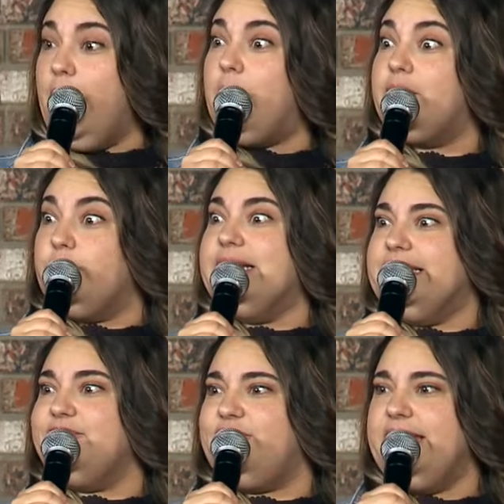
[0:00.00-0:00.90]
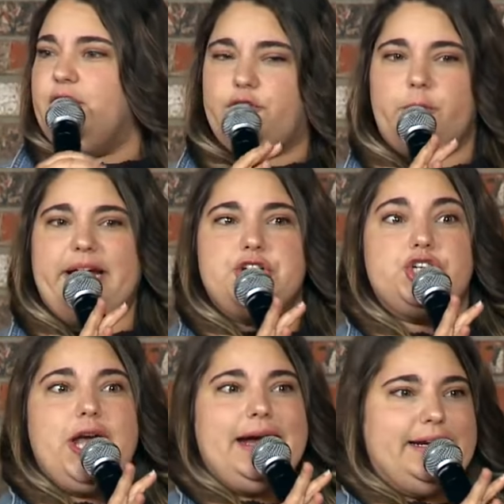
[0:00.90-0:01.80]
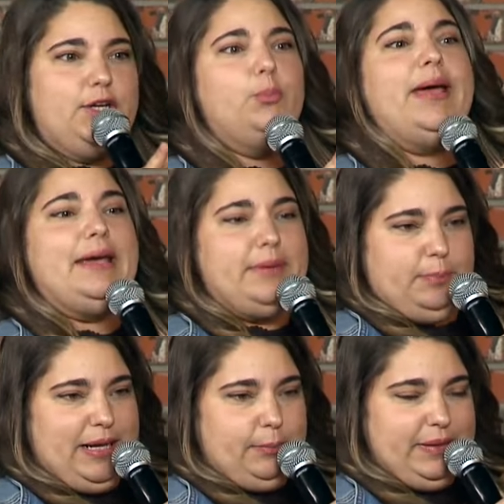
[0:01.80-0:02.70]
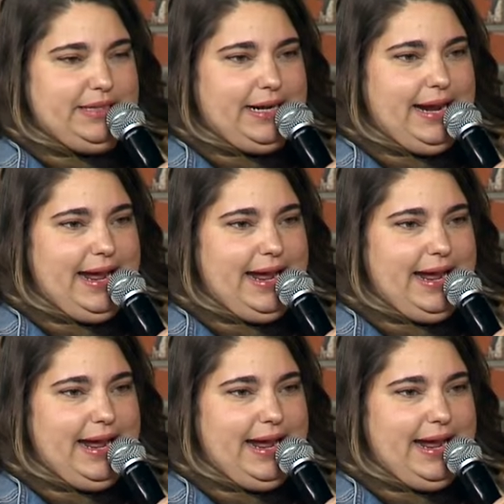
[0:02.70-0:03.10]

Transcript: how I really feel through my shiny new baby puppet that I